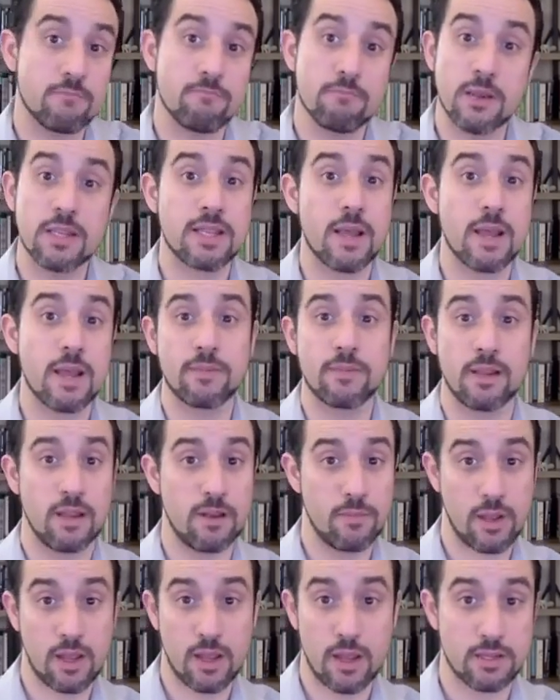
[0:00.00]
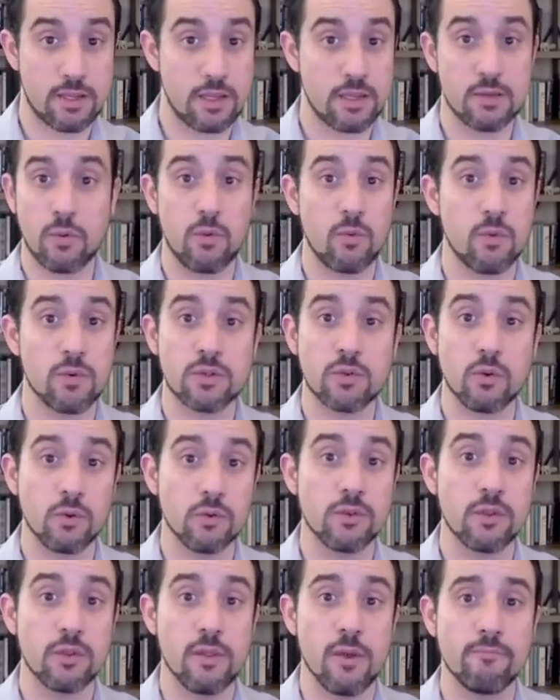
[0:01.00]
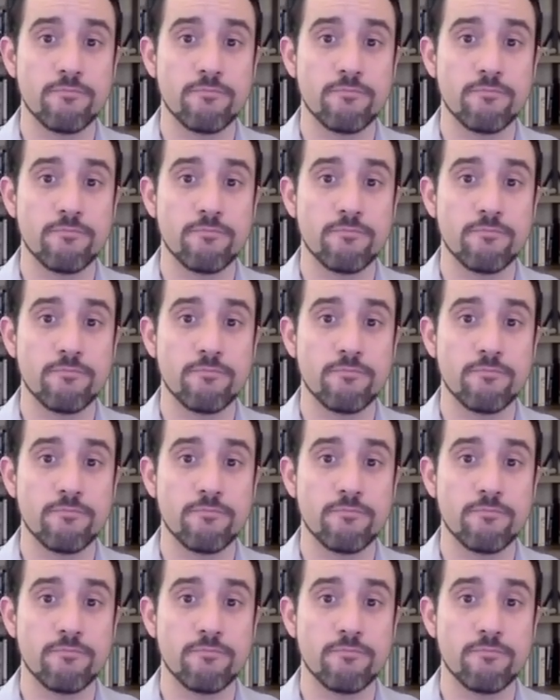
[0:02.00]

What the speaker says: accepted it because it's what was told to them.